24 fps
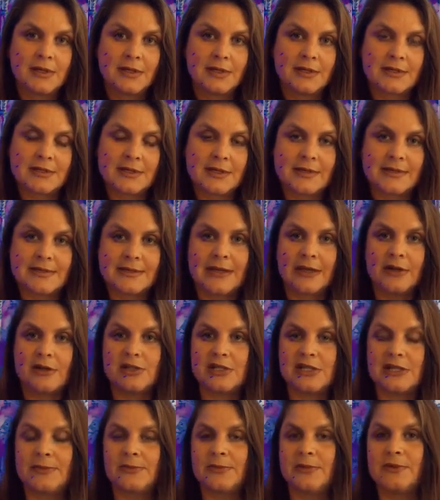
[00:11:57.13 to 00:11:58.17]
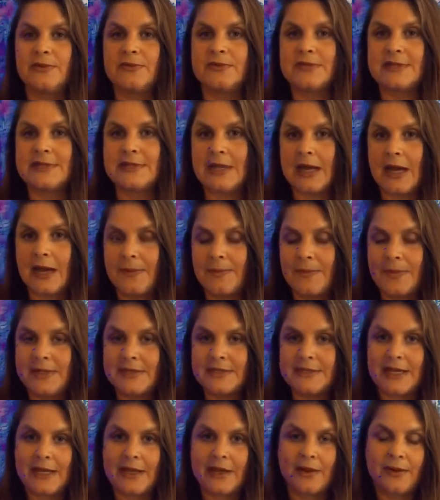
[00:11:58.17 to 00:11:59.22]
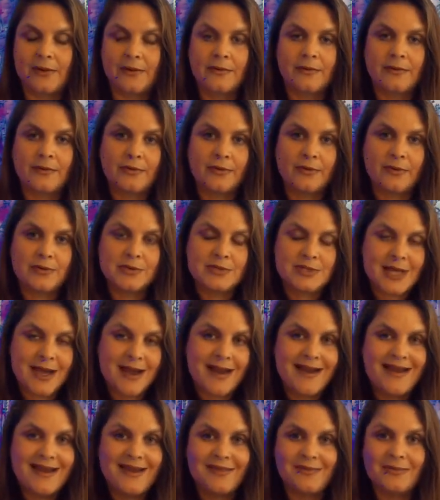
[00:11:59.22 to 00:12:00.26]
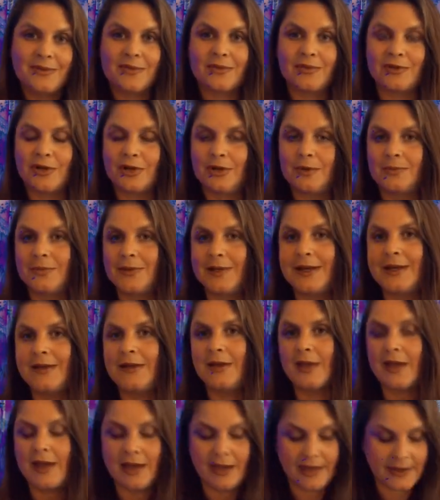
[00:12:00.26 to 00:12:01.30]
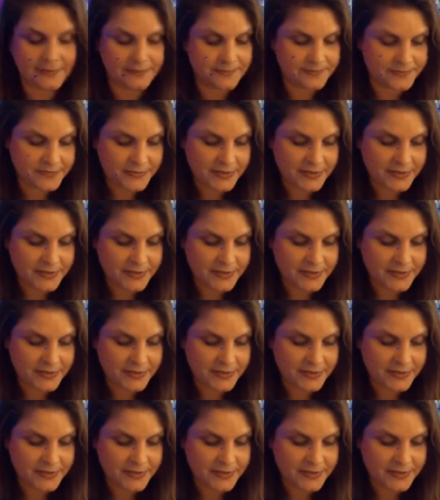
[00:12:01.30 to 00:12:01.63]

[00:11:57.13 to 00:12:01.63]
So this energy moves up and down through time, through your bloodline,